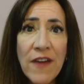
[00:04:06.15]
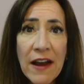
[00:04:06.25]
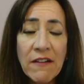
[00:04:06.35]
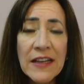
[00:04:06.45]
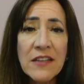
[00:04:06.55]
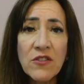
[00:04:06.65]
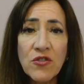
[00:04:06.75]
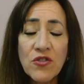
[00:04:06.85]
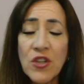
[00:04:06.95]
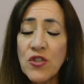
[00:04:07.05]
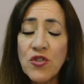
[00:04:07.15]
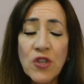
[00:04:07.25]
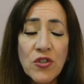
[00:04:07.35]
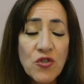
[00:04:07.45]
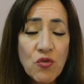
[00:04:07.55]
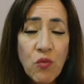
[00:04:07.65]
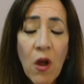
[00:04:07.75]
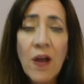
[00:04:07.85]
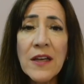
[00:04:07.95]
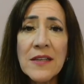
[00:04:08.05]
very the, the
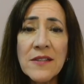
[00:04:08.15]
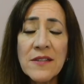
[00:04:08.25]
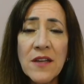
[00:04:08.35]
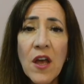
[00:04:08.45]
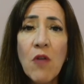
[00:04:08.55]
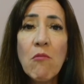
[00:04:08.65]
strongest,